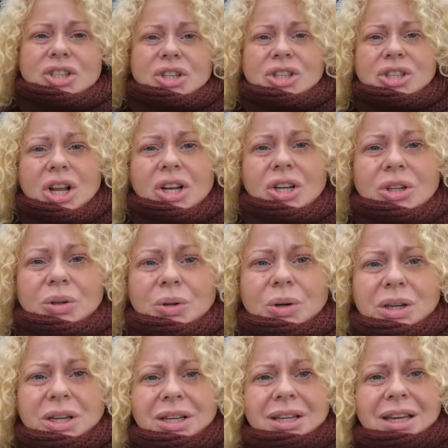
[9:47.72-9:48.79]
Just
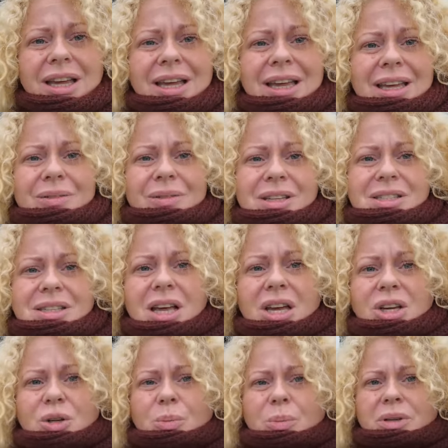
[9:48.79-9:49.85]
look at how this
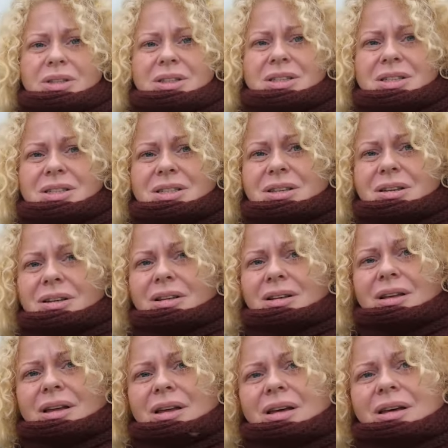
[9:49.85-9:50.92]
opens.
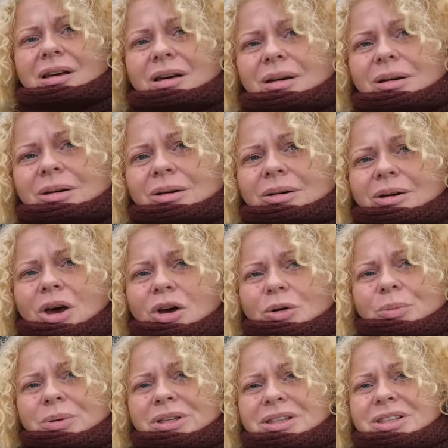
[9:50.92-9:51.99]
Oh,
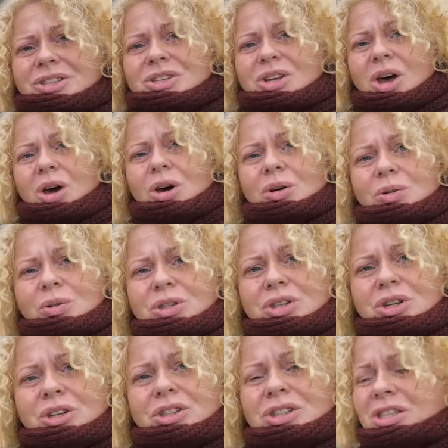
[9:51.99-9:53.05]
opens, oh,
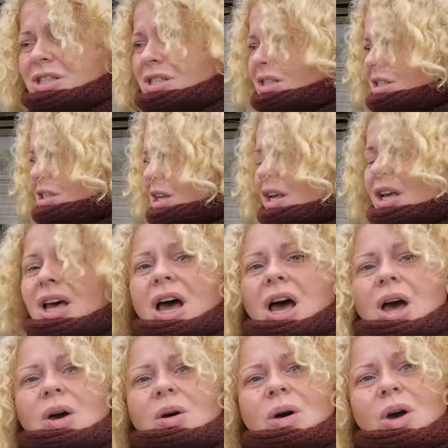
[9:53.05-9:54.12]
shuts.
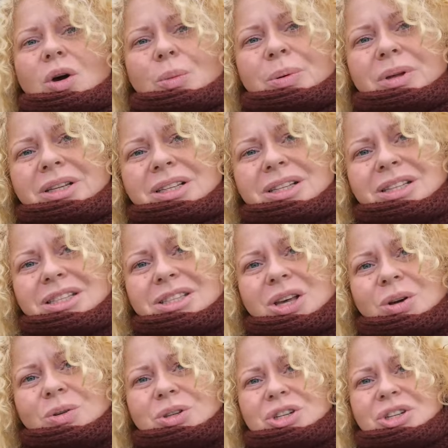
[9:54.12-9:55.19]
Oh, opens,
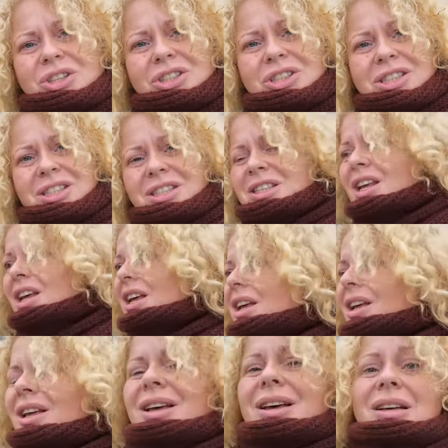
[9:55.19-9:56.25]
oh, shuts.
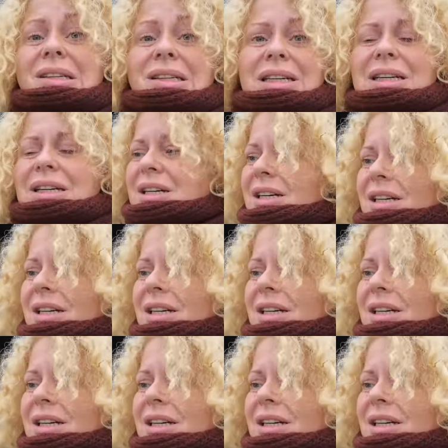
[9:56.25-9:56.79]
Ah,